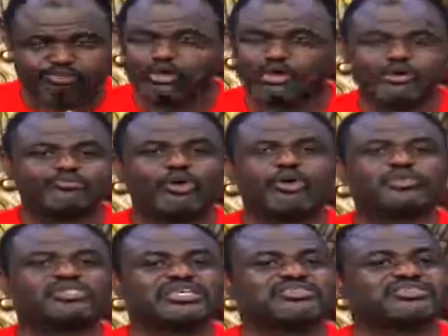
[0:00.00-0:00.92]
Brother Paul
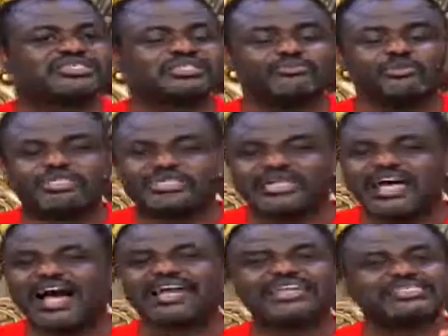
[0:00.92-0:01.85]
will say to Timothy,
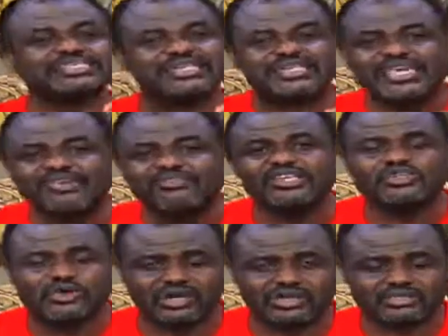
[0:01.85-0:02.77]
God has not given
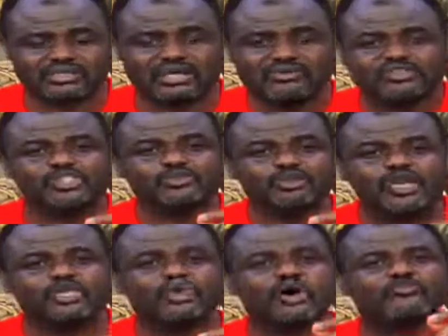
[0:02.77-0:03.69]
to us the
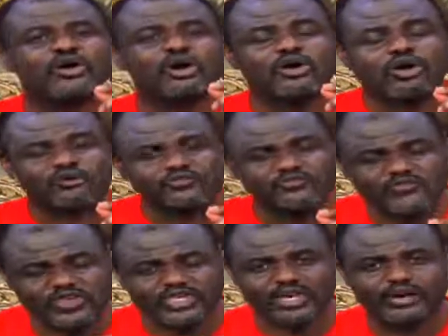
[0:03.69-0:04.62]
spirit of
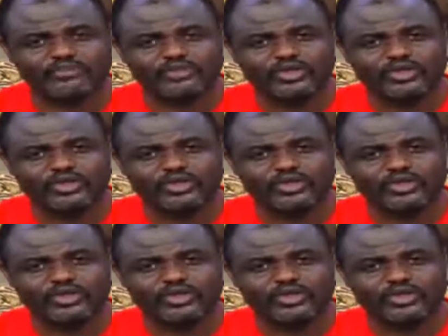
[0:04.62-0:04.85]
fear,